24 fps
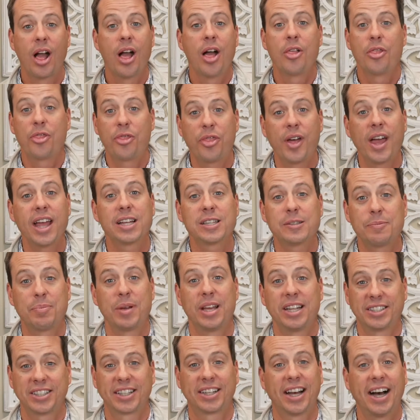Thanks
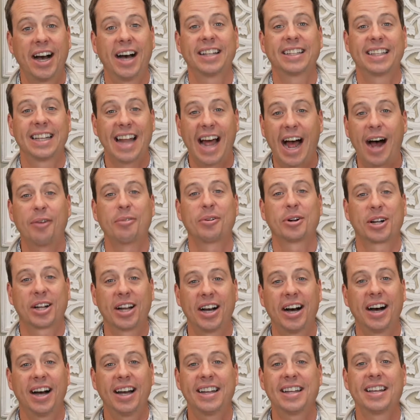be to God that our
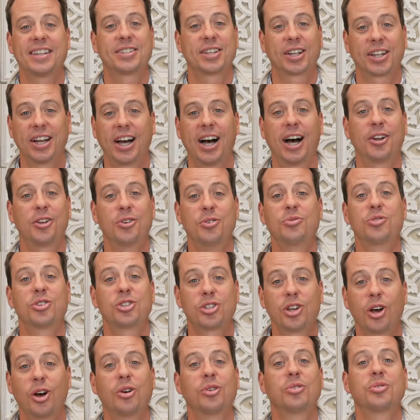God is a God who
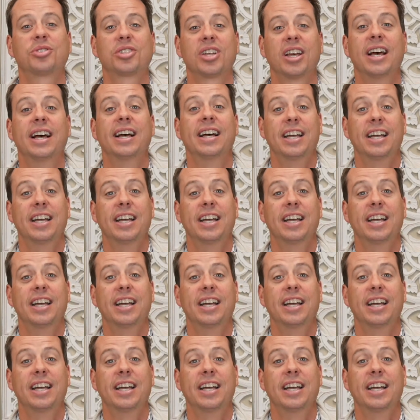sows